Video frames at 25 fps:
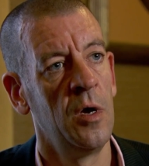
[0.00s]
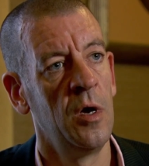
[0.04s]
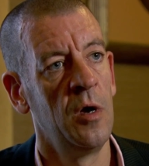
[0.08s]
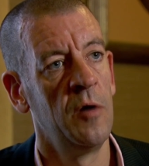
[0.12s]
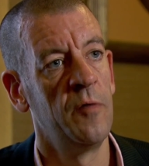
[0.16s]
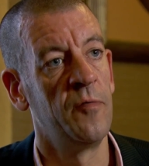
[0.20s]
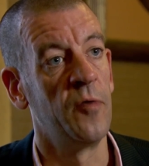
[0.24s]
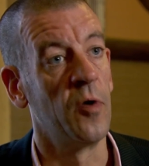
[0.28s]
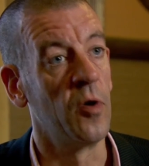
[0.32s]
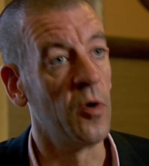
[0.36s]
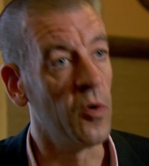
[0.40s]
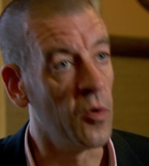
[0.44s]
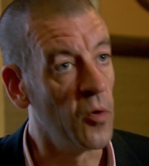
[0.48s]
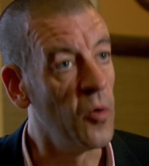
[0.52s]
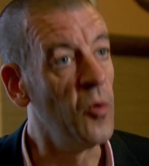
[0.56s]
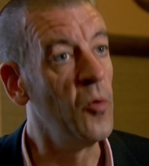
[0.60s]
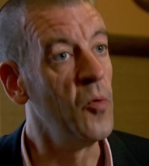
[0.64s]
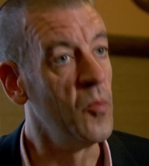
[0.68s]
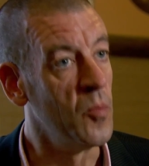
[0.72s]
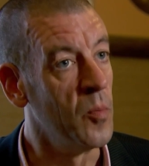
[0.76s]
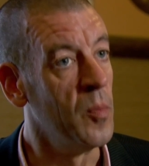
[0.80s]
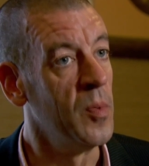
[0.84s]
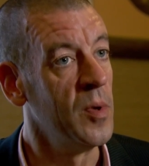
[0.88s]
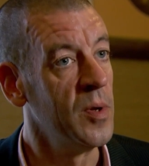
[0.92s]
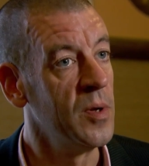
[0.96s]
for
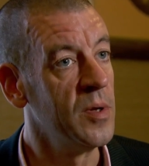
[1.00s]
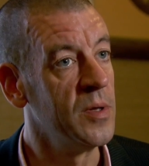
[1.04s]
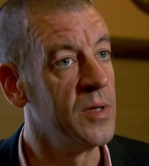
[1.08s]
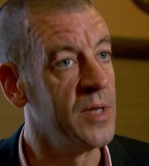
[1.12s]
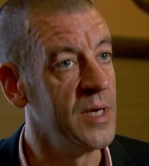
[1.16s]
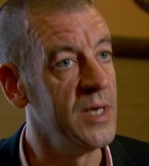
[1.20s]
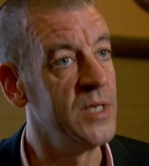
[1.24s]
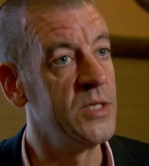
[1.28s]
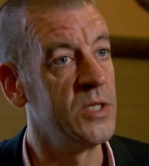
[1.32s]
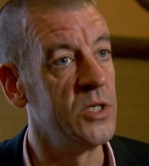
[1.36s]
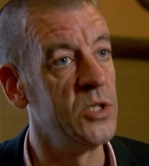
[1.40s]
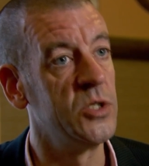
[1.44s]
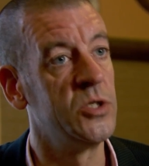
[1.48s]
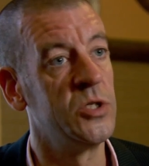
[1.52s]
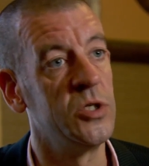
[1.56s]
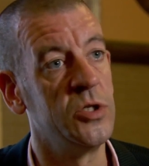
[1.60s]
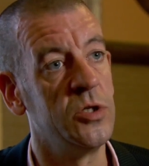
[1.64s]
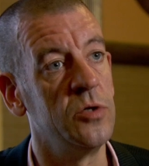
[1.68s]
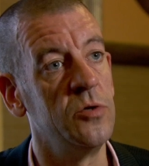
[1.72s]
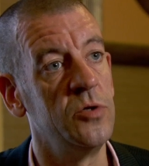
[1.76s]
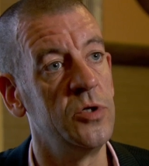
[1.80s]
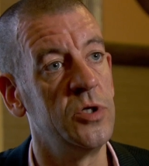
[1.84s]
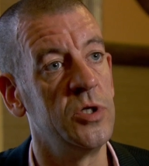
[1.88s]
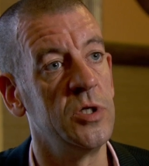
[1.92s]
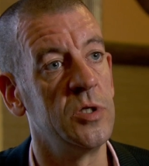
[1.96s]
whom these
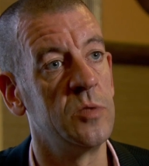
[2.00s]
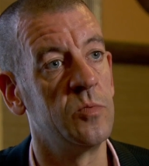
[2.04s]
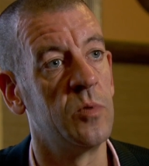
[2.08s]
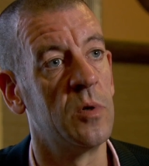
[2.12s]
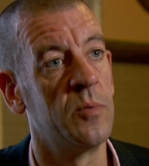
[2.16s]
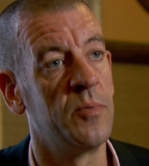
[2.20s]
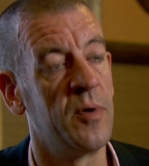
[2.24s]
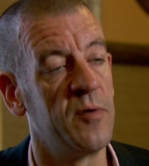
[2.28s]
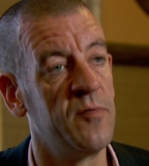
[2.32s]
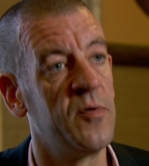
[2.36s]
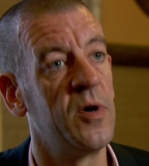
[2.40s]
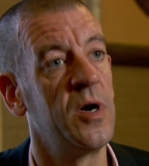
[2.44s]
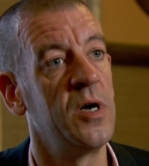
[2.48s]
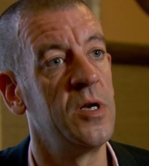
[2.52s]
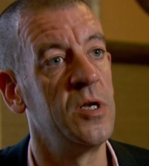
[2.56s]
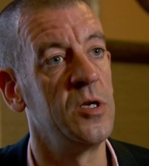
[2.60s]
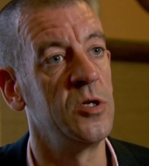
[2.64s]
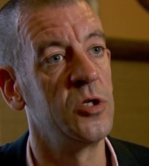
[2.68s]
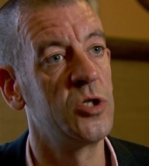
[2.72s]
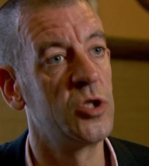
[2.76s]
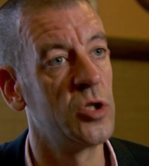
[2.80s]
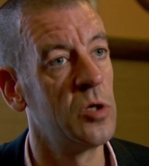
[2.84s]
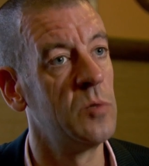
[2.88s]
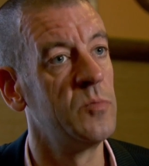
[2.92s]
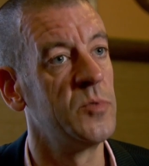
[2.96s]
institutions were providing
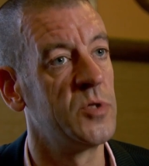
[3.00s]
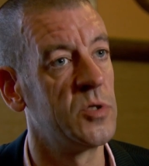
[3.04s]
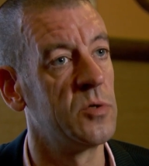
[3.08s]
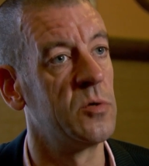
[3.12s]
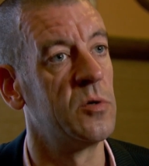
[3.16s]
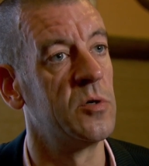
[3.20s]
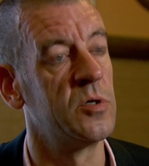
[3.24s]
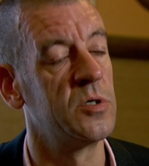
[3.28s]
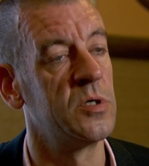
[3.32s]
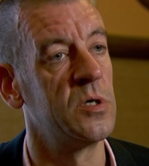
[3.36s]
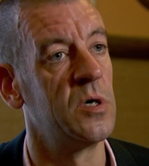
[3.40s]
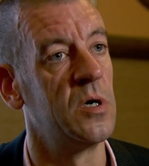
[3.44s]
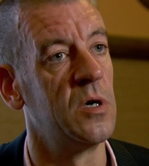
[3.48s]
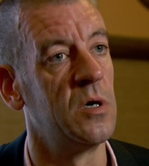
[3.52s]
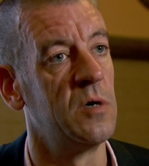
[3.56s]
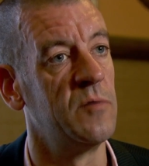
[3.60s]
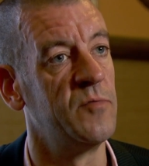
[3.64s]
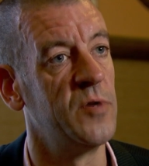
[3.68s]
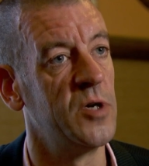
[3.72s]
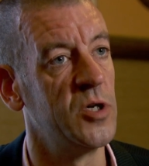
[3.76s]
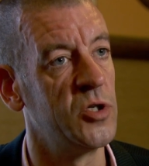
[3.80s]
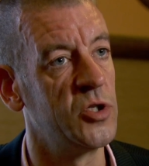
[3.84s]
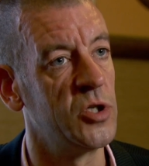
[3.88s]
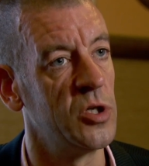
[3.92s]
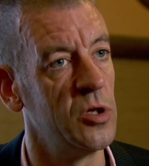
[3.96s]
some sort of
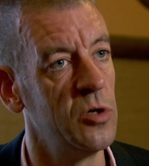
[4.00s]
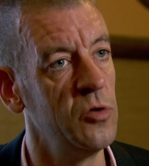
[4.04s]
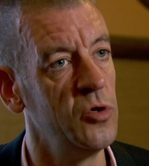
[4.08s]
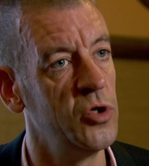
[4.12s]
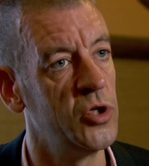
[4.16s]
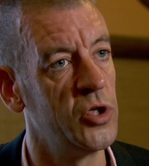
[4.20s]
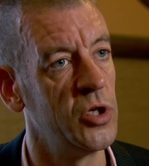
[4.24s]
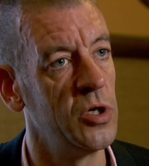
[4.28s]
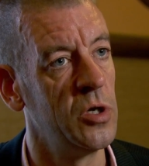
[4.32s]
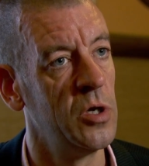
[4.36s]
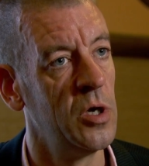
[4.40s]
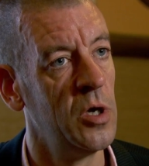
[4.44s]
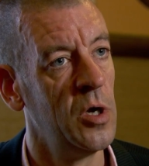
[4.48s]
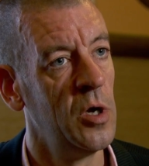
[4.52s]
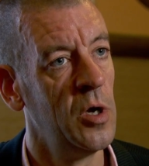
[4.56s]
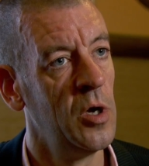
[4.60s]
a solution.